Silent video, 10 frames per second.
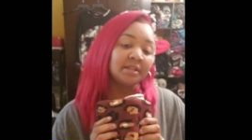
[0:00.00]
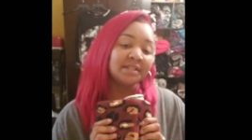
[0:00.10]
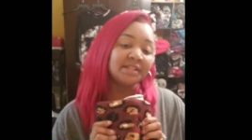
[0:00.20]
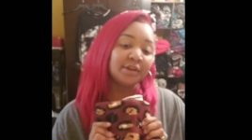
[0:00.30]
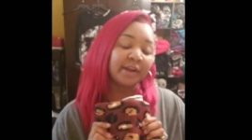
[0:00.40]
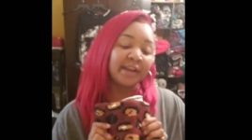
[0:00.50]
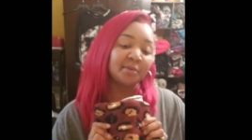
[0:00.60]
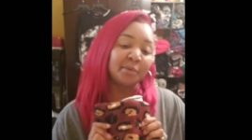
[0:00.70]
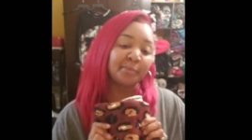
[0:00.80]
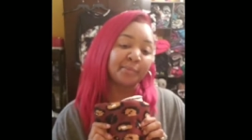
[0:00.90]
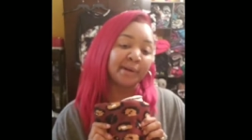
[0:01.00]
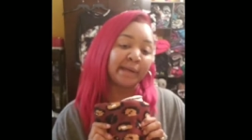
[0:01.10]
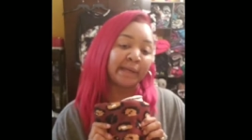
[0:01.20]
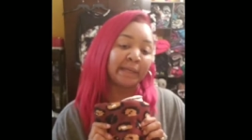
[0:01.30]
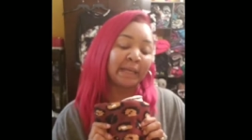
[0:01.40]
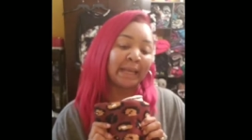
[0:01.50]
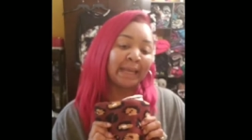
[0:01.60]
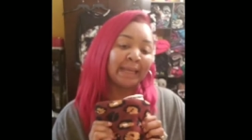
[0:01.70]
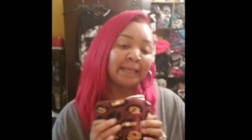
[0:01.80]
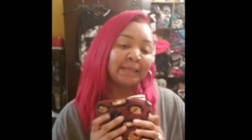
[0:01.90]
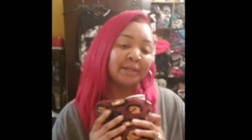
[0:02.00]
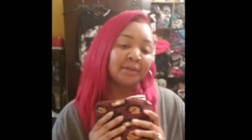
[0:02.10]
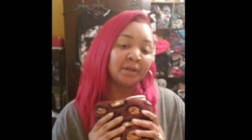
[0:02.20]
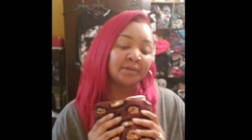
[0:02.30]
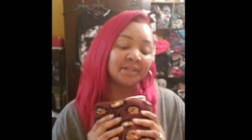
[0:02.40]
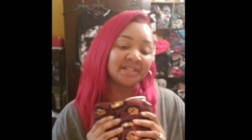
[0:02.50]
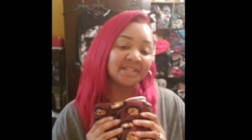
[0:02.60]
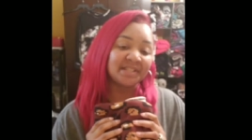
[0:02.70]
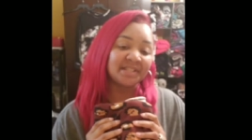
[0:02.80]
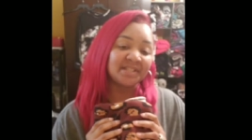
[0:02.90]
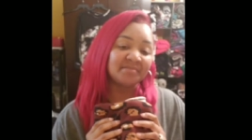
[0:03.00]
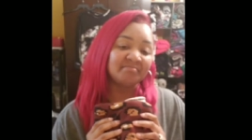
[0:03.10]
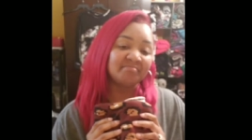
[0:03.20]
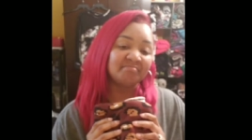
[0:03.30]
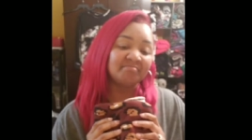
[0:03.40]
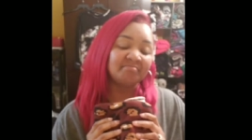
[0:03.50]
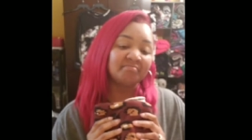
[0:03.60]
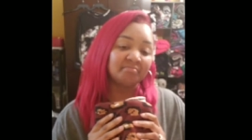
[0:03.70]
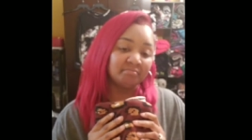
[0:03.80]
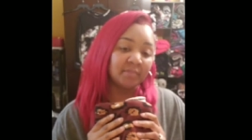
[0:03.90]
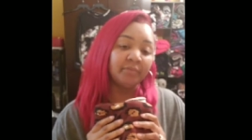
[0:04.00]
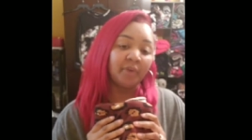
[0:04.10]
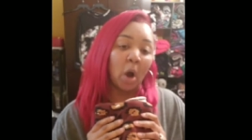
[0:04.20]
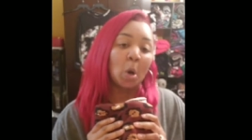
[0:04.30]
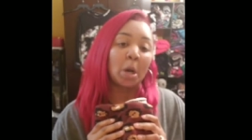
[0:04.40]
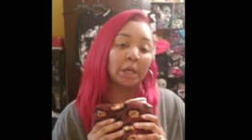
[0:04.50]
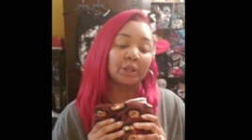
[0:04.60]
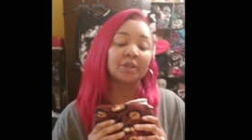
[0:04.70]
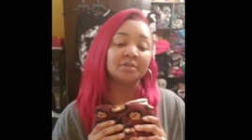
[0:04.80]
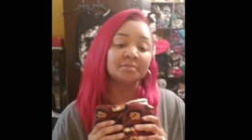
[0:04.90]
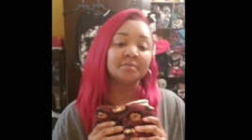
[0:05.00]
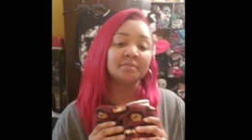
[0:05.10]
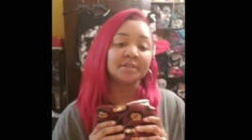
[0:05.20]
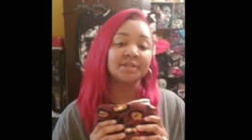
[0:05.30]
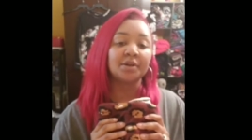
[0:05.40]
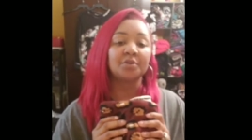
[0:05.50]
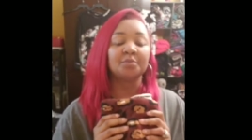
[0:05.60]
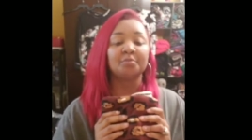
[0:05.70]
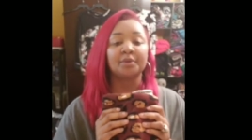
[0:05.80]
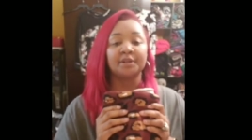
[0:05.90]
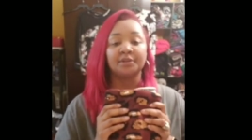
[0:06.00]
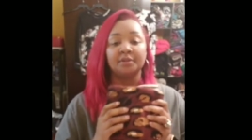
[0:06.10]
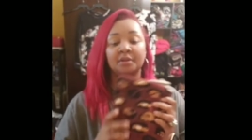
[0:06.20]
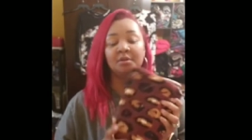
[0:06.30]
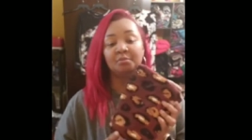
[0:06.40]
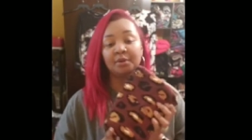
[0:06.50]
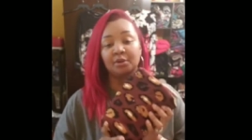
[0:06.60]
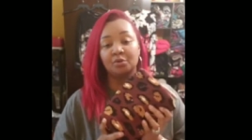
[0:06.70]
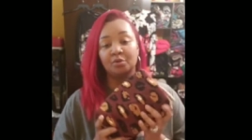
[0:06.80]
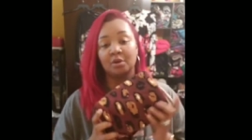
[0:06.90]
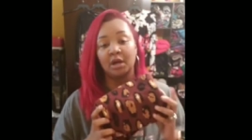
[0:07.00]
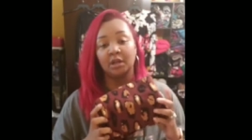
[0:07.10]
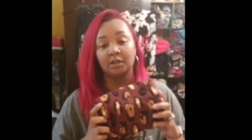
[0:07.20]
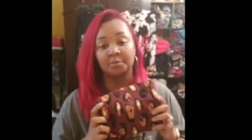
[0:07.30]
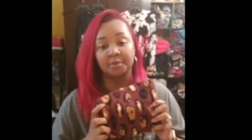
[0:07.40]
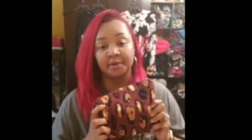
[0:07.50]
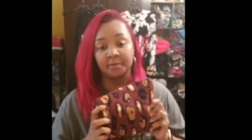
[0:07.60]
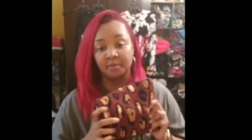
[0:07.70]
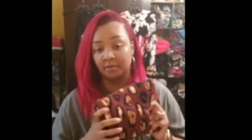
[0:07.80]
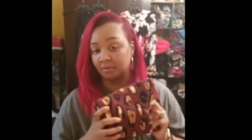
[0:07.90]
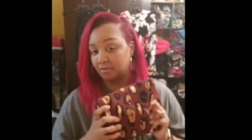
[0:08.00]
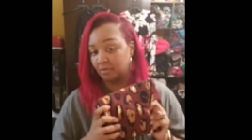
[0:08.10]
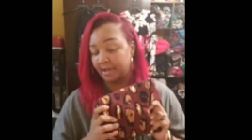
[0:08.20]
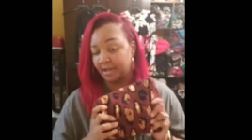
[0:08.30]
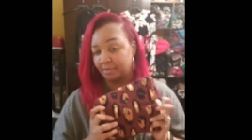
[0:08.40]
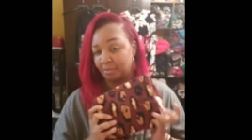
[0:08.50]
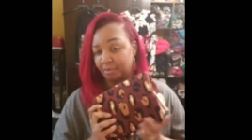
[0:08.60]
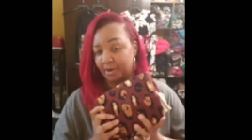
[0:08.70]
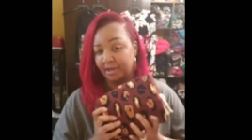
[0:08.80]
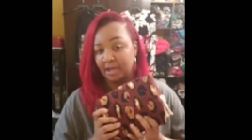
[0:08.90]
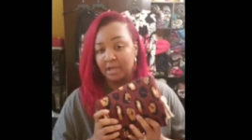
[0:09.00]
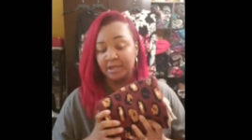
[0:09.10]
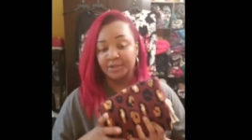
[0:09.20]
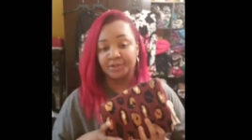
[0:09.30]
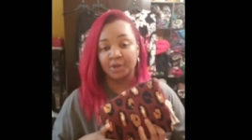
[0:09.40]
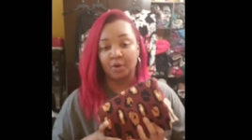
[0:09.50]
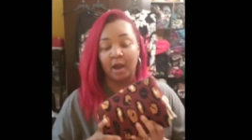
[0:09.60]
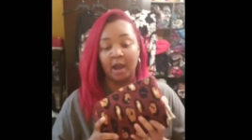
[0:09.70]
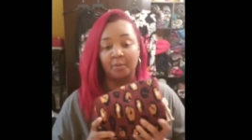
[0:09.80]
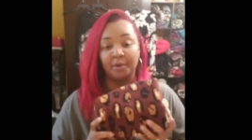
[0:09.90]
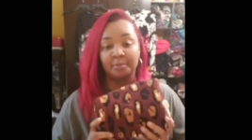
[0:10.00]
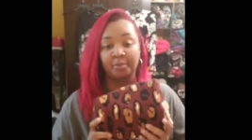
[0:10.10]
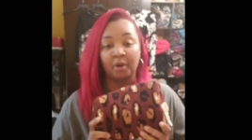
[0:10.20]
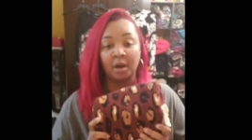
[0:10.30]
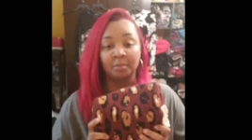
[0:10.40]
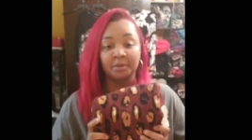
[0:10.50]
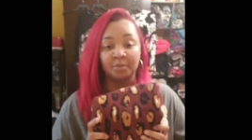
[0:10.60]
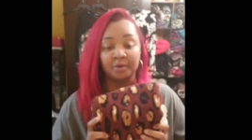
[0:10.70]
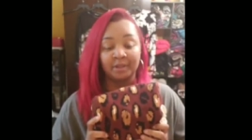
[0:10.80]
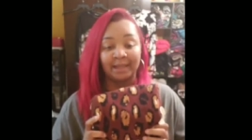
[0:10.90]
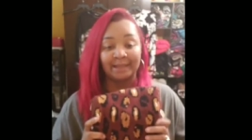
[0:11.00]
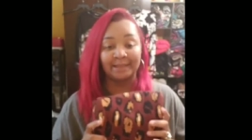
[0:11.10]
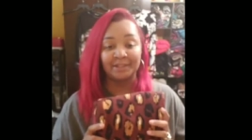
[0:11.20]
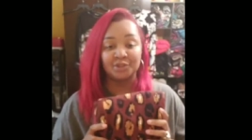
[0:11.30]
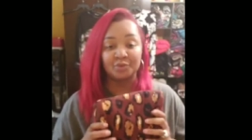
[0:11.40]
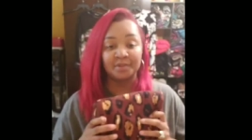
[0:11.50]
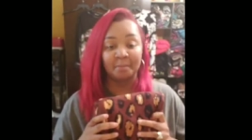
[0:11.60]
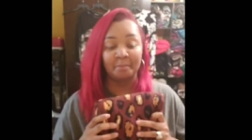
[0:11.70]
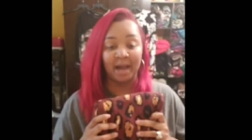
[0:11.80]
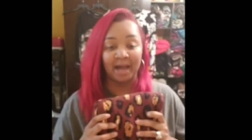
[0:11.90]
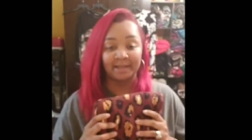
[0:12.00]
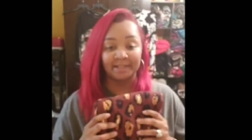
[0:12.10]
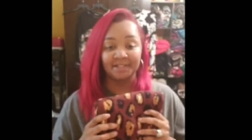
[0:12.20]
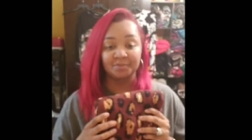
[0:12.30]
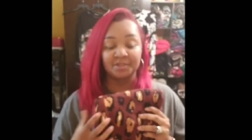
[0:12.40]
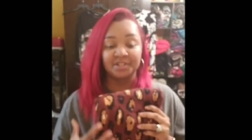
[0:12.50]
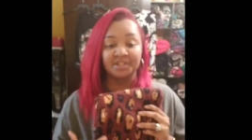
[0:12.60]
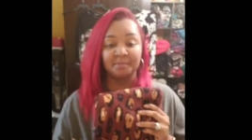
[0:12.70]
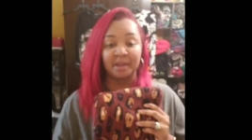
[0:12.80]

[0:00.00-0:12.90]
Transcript: this here animal print. You know, this is a fall color, so pretty cool color, pretty cool animal print. So I would probably more than likely do the bodice, which is the